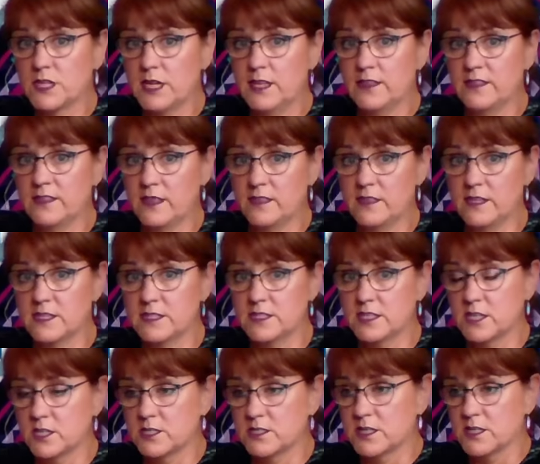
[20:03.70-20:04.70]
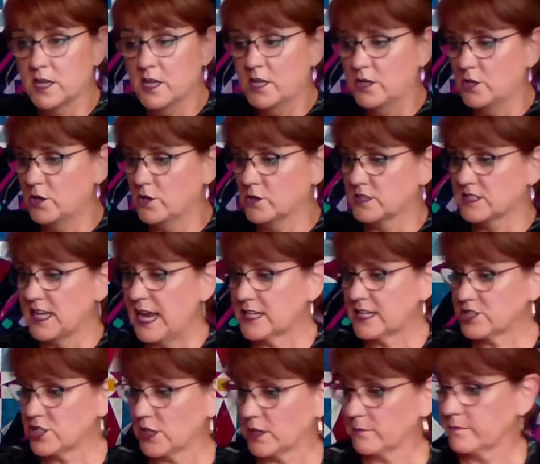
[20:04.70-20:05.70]
and then this is your
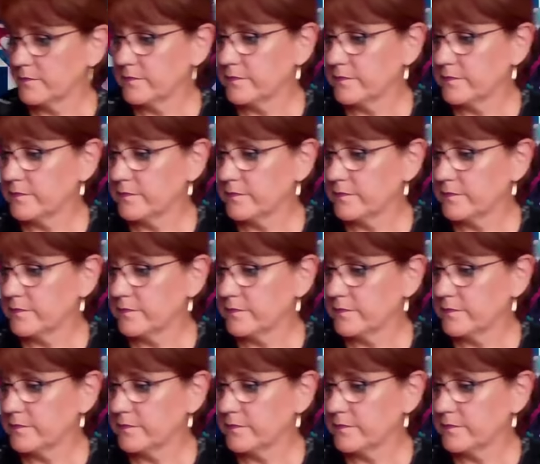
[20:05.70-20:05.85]
sashing.